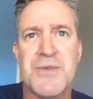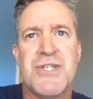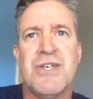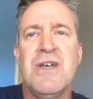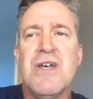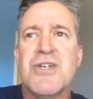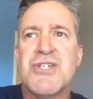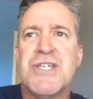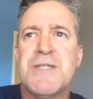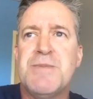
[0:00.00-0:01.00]
She
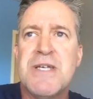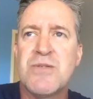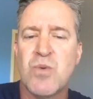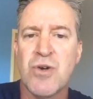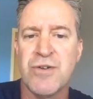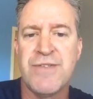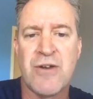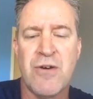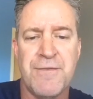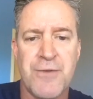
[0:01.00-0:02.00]
speaks words that
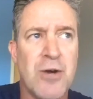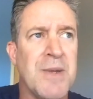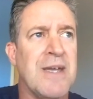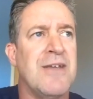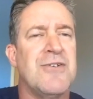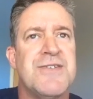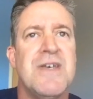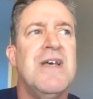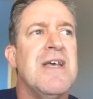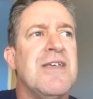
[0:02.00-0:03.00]
are affirming, and
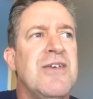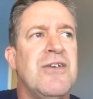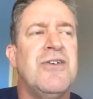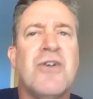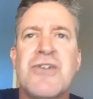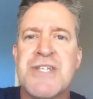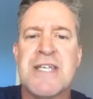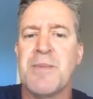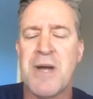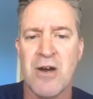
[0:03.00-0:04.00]
you don't
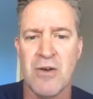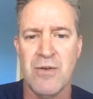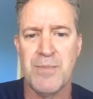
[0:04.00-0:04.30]
understand the power